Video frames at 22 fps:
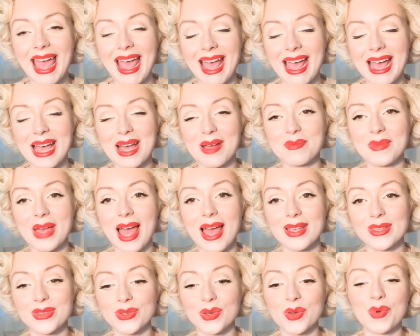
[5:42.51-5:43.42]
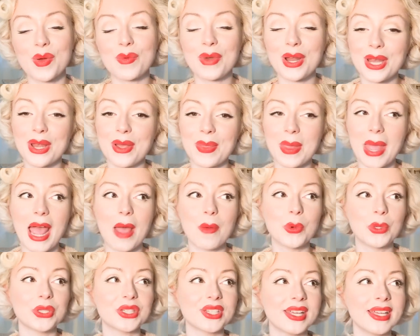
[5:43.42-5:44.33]
So if I run out of
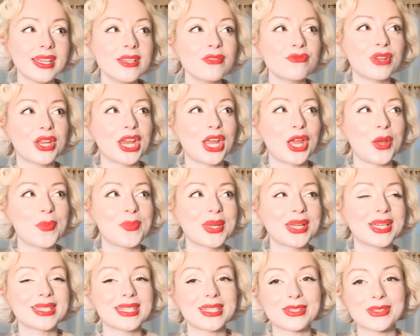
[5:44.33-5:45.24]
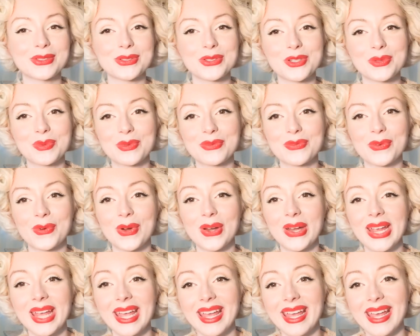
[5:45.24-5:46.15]
that, which is running out because as I told you
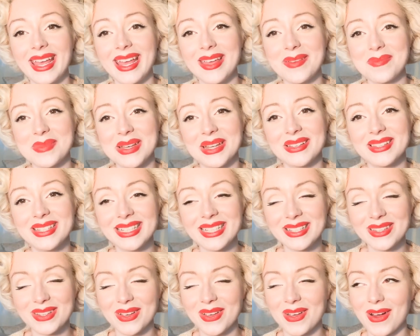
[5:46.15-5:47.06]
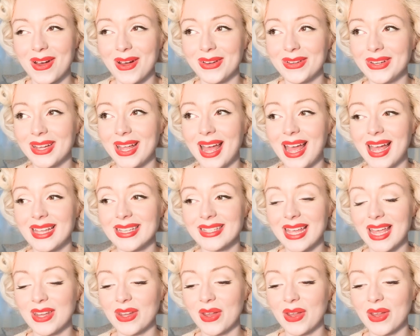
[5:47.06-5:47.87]
before, it melted in the car, you guys.